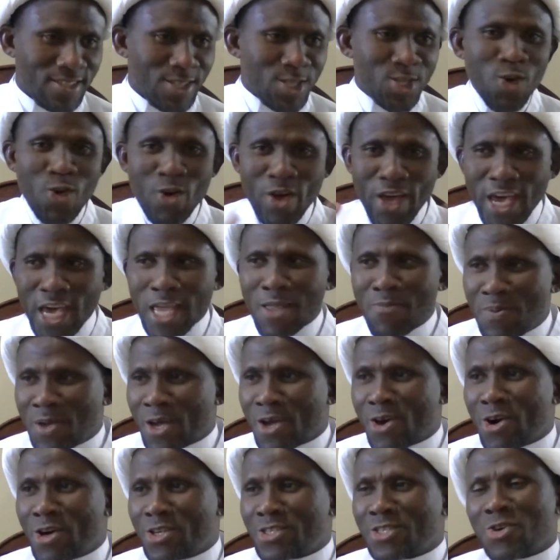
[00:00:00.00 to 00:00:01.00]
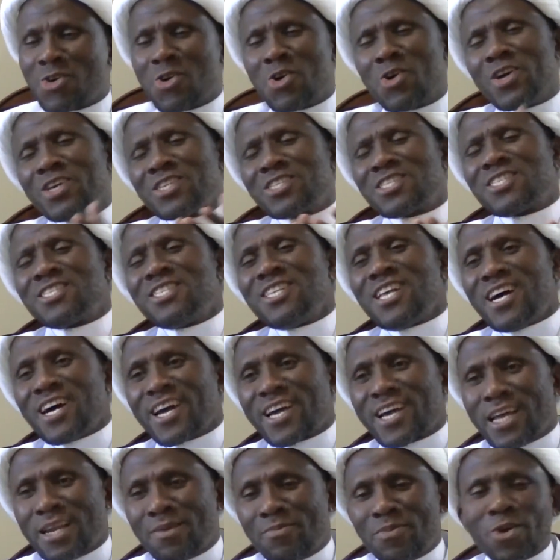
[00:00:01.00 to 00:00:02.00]
Don't eat because, oh, it's
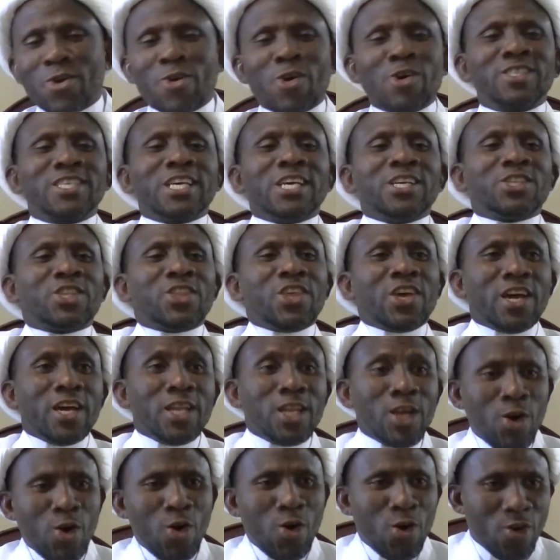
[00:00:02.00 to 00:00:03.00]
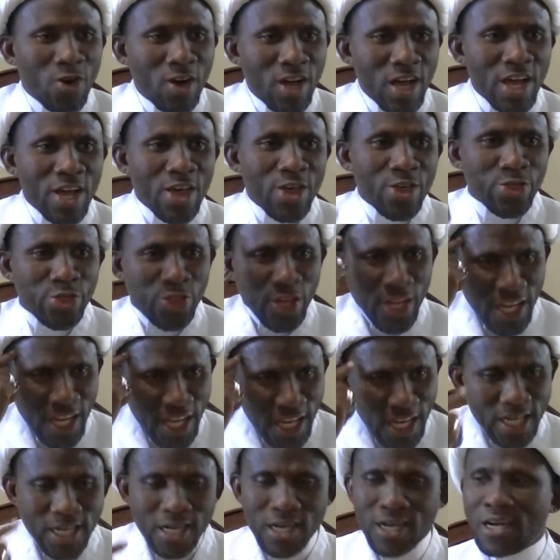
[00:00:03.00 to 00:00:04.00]
snacking, because it's there. No.
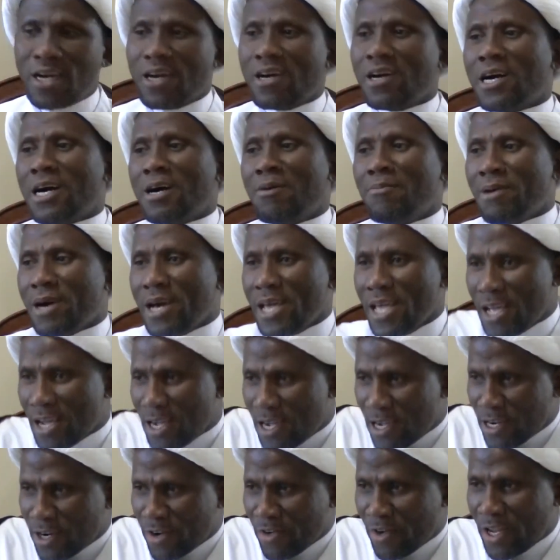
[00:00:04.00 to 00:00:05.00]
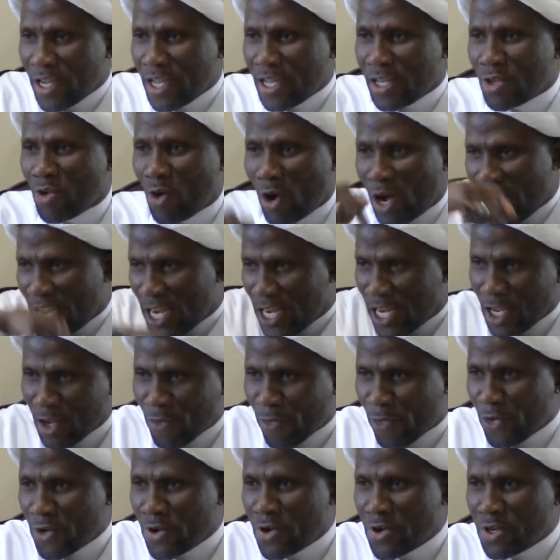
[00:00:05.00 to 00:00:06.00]
Think, am I hungry? Do I
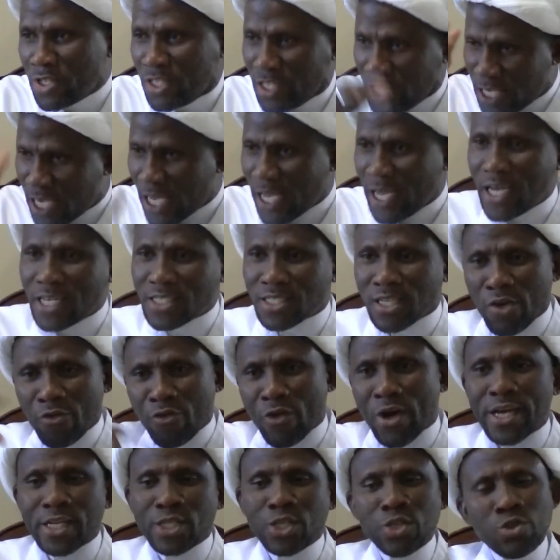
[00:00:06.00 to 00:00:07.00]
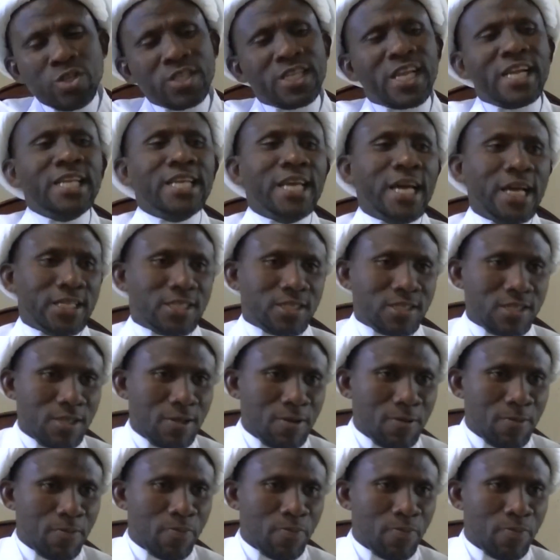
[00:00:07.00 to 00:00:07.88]
need food? Yes. If I do, then yes.